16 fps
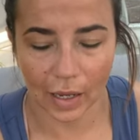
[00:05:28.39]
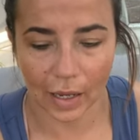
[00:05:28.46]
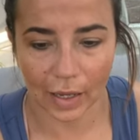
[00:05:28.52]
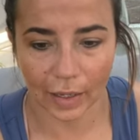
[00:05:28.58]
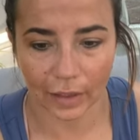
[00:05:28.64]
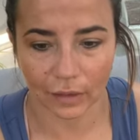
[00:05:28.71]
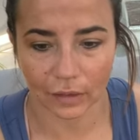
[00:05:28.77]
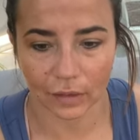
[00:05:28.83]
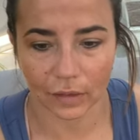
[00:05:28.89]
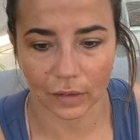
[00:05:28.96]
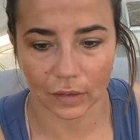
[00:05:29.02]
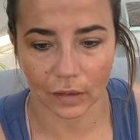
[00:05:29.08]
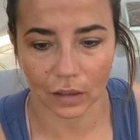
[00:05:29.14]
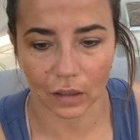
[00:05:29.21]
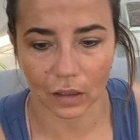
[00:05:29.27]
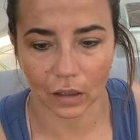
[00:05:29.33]
And
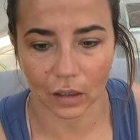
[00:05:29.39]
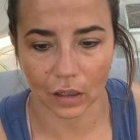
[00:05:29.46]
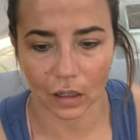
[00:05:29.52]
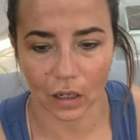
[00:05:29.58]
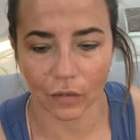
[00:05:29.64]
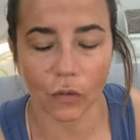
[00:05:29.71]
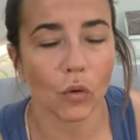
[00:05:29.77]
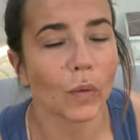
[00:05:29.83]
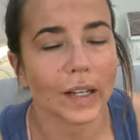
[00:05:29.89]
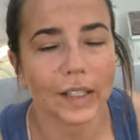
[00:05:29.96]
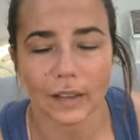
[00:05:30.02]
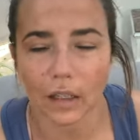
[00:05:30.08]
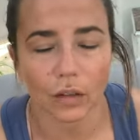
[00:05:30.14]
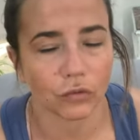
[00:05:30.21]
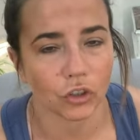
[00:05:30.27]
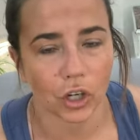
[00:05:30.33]
I've always
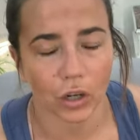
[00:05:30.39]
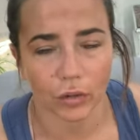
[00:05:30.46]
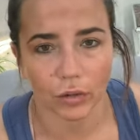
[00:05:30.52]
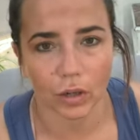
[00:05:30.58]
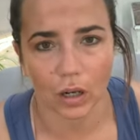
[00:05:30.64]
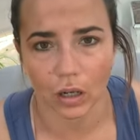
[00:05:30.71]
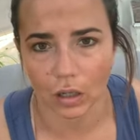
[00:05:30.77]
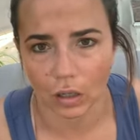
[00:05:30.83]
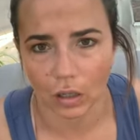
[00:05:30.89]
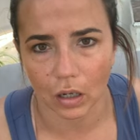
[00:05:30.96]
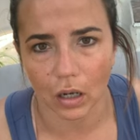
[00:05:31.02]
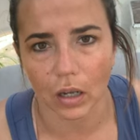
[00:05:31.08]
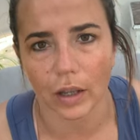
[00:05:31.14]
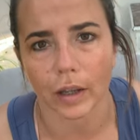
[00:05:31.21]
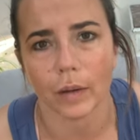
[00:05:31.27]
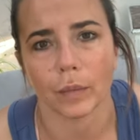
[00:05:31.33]
loved yoga.
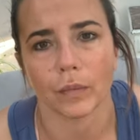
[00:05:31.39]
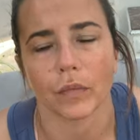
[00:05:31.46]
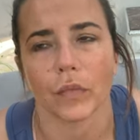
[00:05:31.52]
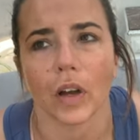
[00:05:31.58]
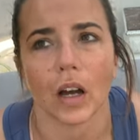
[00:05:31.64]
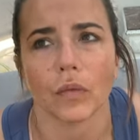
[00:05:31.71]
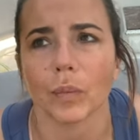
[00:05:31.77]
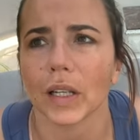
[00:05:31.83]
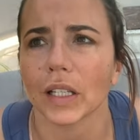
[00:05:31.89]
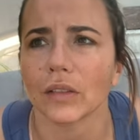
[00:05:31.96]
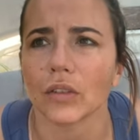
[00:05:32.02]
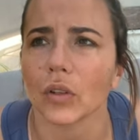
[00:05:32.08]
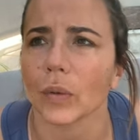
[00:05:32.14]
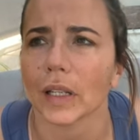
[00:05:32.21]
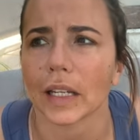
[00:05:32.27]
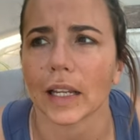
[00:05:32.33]
I've been
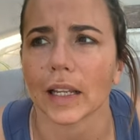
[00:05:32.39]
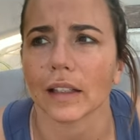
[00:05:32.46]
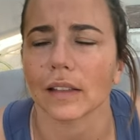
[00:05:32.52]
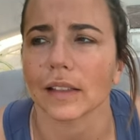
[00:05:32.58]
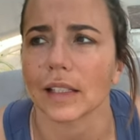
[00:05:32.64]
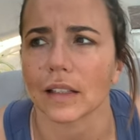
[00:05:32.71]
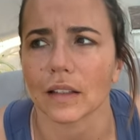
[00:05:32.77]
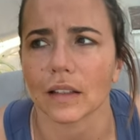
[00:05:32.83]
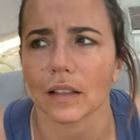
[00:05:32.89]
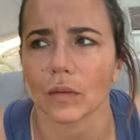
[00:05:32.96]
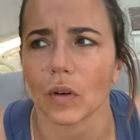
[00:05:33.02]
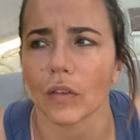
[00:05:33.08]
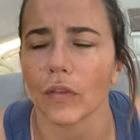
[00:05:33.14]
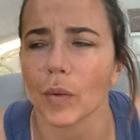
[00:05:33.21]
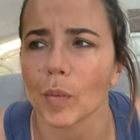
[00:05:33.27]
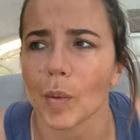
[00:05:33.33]
doing it since,
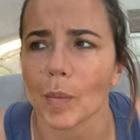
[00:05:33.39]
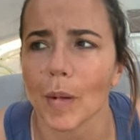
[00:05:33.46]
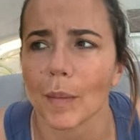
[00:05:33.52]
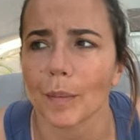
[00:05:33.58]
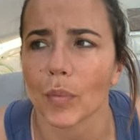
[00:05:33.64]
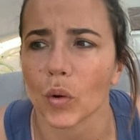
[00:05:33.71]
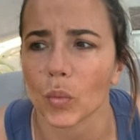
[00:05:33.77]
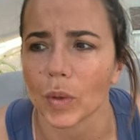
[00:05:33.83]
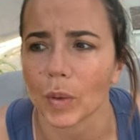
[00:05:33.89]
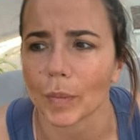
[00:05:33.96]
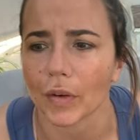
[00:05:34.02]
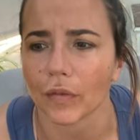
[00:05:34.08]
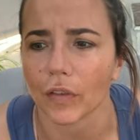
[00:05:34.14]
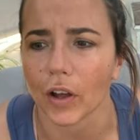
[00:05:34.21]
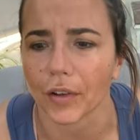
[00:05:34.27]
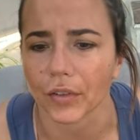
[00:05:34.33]
I think my mum bought me
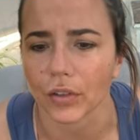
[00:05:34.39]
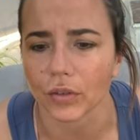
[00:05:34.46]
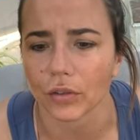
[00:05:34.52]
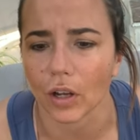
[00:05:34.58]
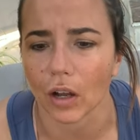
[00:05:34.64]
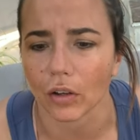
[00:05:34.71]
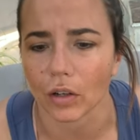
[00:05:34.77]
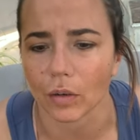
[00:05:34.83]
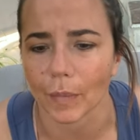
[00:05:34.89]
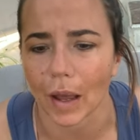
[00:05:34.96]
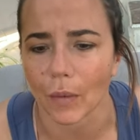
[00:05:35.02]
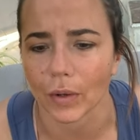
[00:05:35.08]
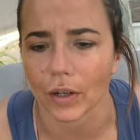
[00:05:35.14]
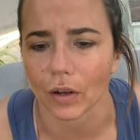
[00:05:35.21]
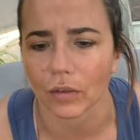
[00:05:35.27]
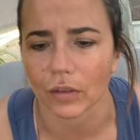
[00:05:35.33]
my first yoga mat
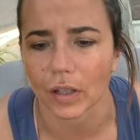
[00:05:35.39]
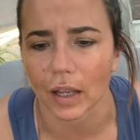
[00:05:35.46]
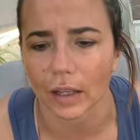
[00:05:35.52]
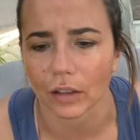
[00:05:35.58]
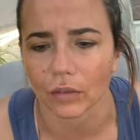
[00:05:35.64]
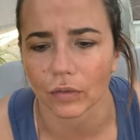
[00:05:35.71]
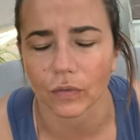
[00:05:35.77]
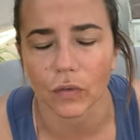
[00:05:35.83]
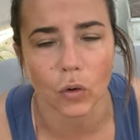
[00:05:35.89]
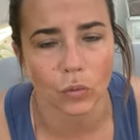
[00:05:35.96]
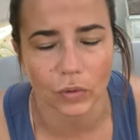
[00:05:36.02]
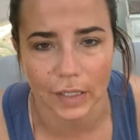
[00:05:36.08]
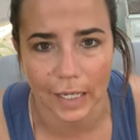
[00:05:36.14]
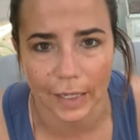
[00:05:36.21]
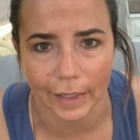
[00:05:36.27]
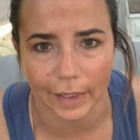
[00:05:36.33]
when I was like
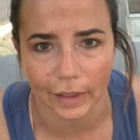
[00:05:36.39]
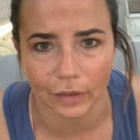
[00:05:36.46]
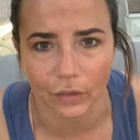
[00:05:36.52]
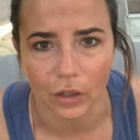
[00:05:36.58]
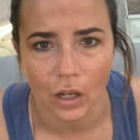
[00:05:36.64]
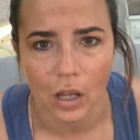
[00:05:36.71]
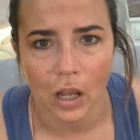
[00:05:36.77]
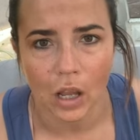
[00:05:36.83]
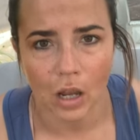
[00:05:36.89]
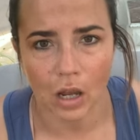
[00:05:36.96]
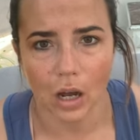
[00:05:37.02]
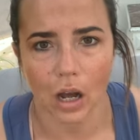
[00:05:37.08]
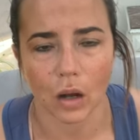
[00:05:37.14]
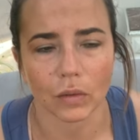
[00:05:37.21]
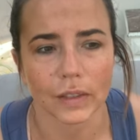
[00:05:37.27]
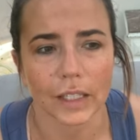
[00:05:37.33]
14.
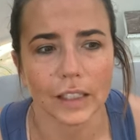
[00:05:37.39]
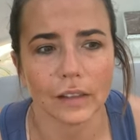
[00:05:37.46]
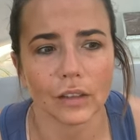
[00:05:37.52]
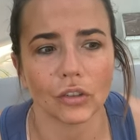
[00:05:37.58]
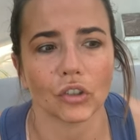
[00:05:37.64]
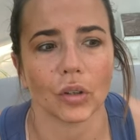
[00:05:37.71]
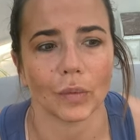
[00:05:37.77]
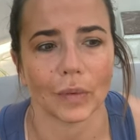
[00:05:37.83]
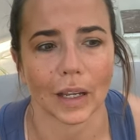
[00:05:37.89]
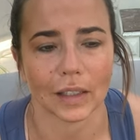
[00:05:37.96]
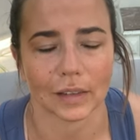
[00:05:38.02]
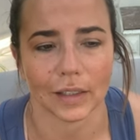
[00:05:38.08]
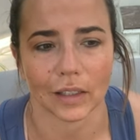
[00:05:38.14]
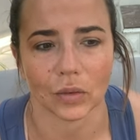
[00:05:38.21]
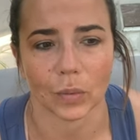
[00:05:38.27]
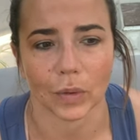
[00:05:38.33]
I was into
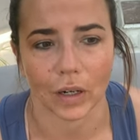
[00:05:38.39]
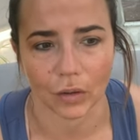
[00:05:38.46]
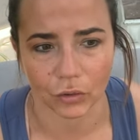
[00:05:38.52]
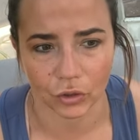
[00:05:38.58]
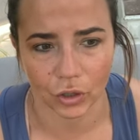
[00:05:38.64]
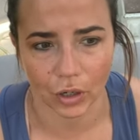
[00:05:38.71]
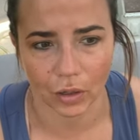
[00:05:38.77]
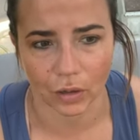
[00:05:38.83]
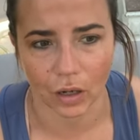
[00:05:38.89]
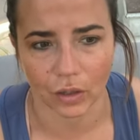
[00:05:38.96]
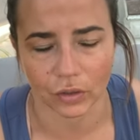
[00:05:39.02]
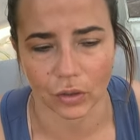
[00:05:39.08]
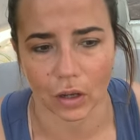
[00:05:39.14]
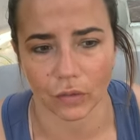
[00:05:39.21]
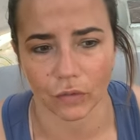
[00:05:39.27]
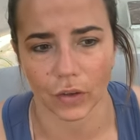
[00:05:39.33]
gymnastics when I was younger,
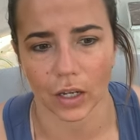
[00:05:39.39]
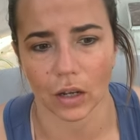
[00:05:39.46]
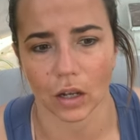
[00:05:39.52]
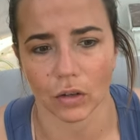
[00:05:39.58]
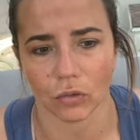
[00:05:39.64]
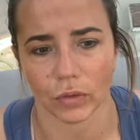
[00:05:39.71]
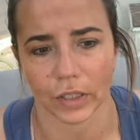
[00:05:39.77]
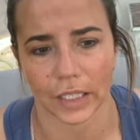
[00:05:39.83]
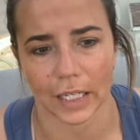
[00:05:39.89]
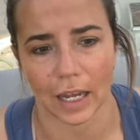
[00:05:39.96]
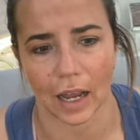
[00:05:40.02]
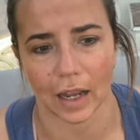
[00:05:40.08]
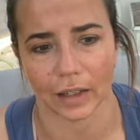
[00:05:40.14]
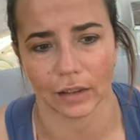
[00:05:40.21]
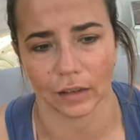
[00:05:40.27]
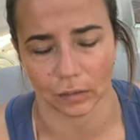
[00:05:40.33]
so I think I already
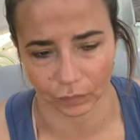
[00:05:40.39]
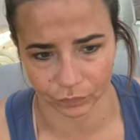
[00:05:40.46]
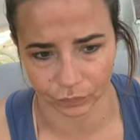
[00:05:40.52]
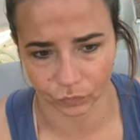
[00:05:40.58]
had